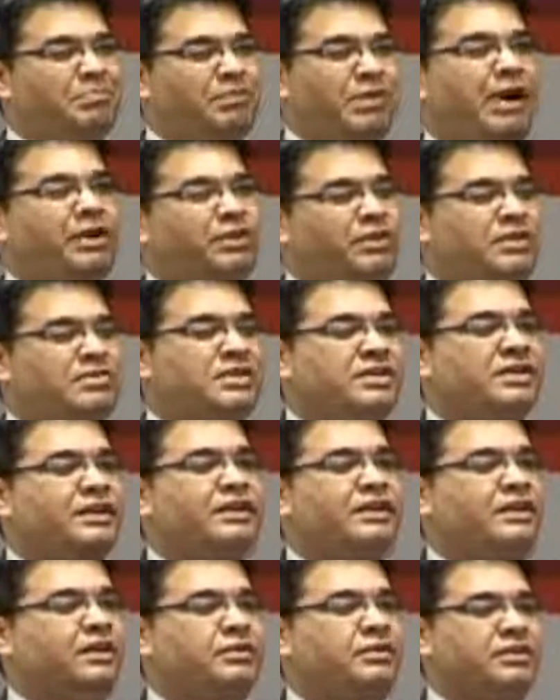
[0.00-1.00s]
part of
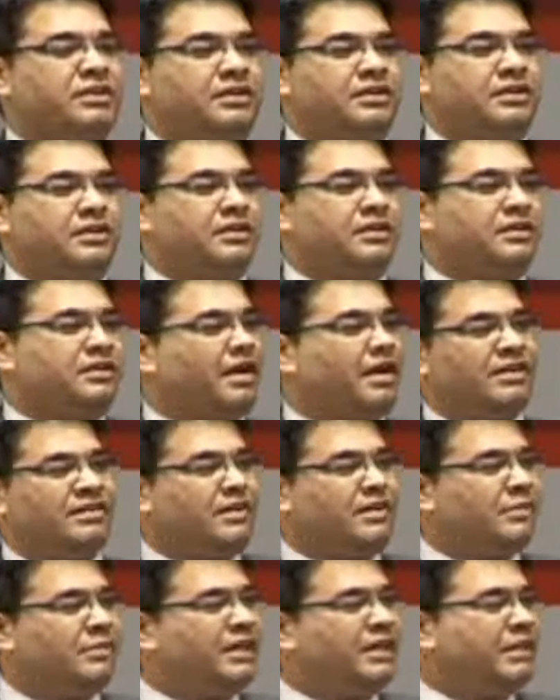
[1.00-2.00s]
city covered and
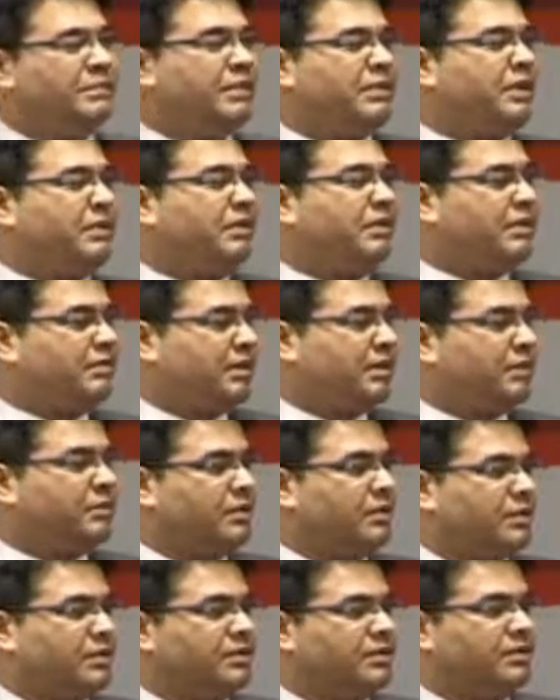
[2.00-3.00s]
the remaining part not
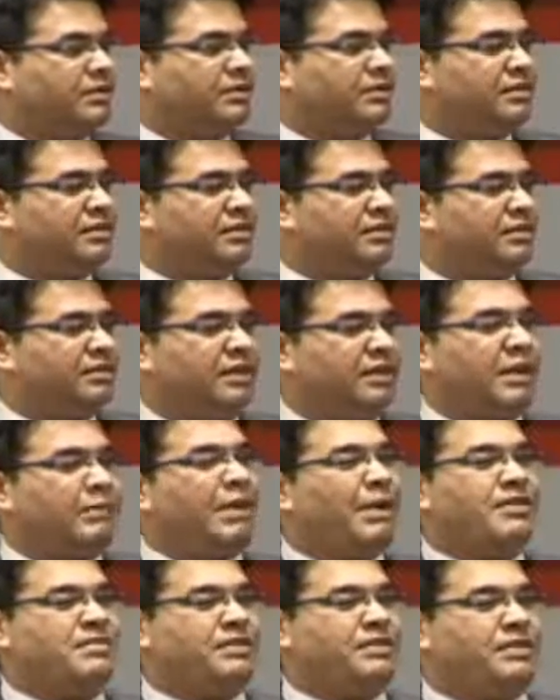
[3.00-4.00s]
covered.
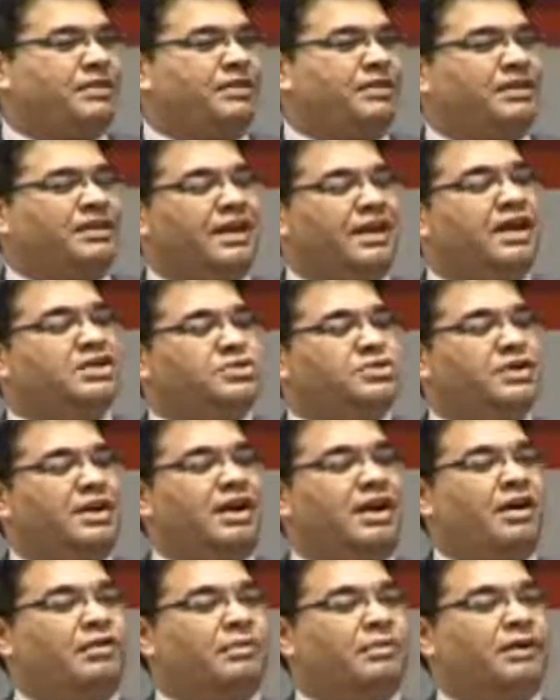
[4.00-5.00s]
Capacity. It has to
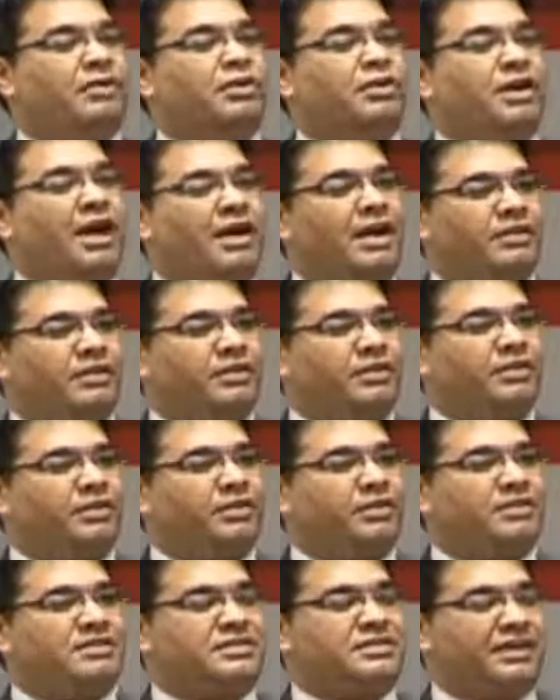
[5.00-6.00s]
have you to handle
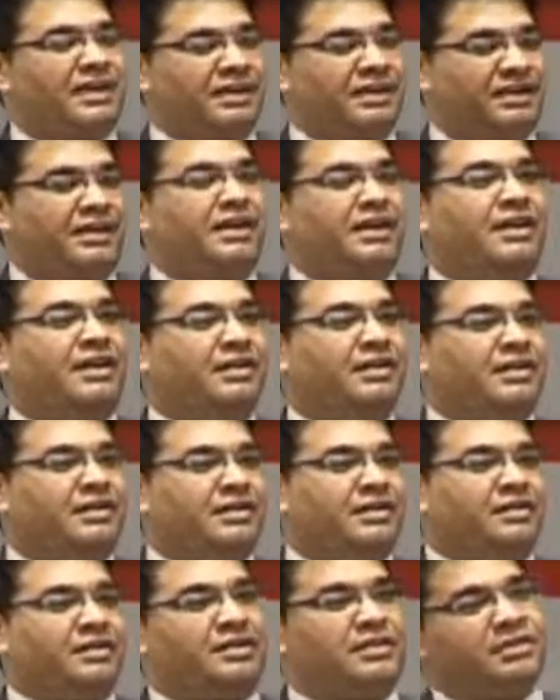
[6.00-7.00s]
across the entire
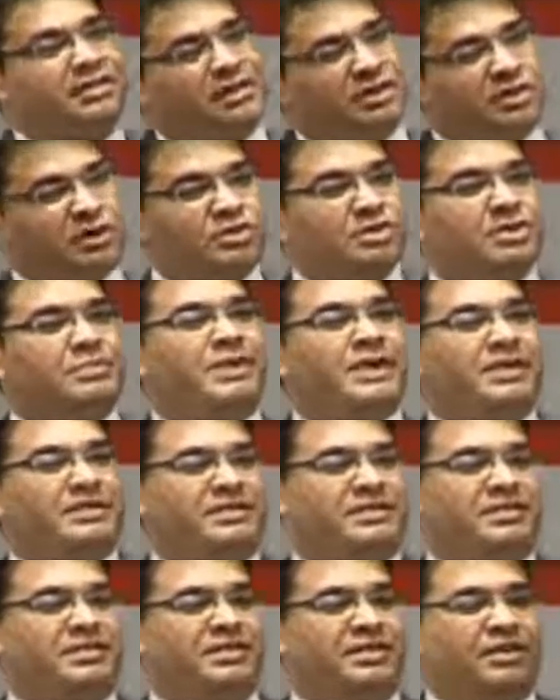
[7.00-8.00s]
user
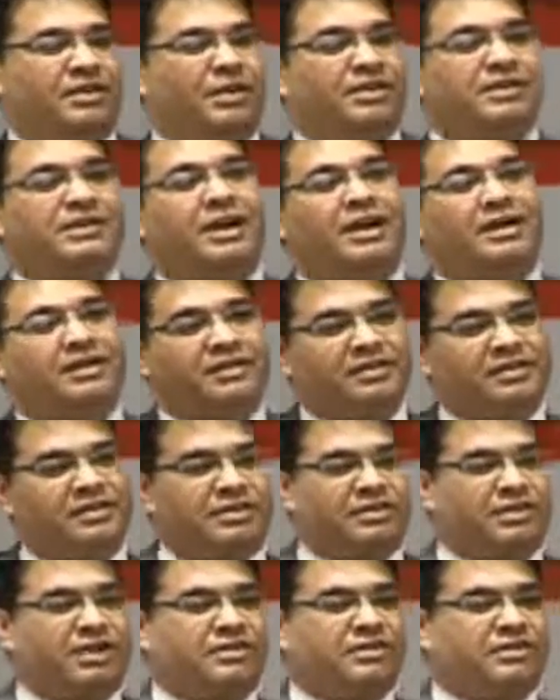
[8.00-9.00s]
base on that
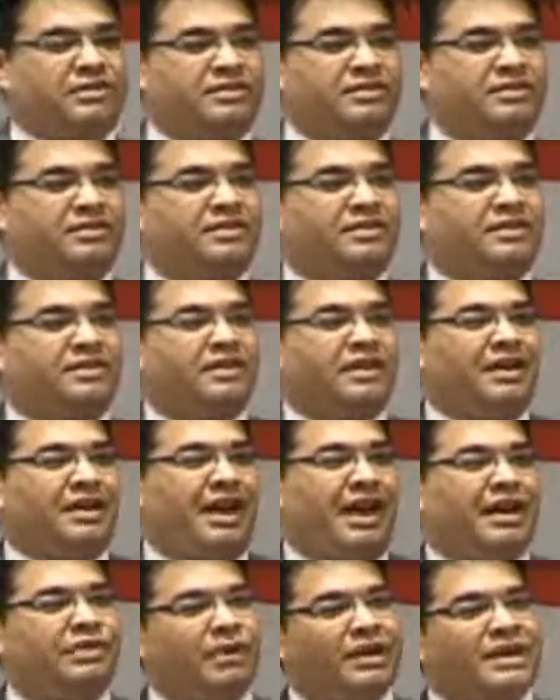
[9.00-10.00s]
structure.
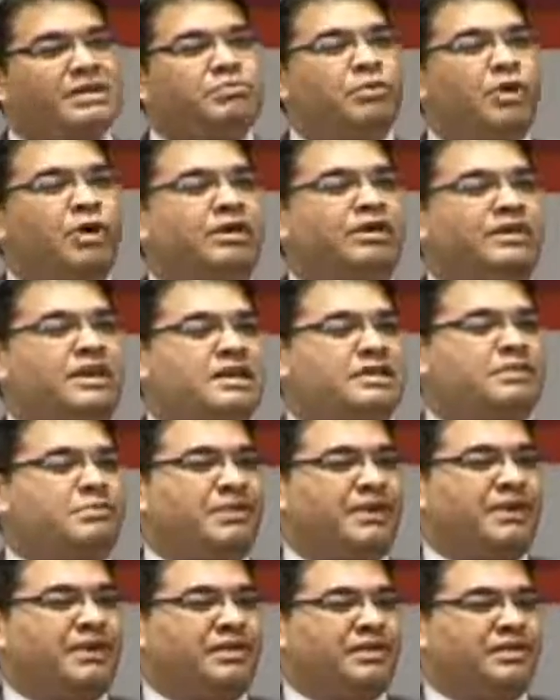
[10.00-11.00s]
And one important
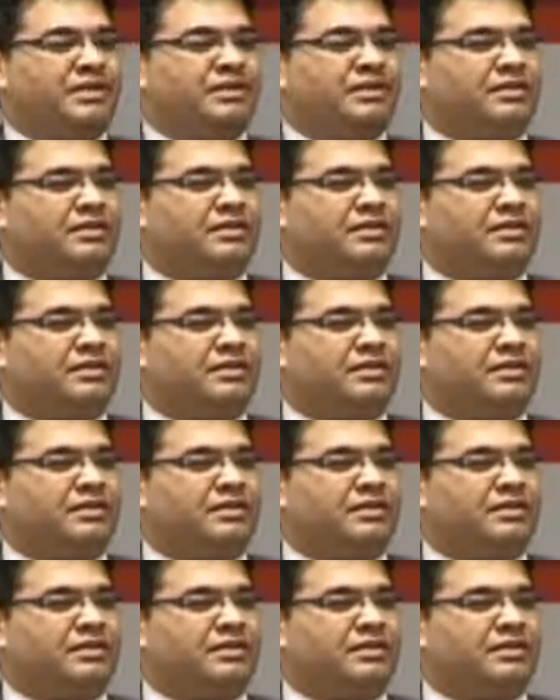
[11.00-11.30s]
aspect,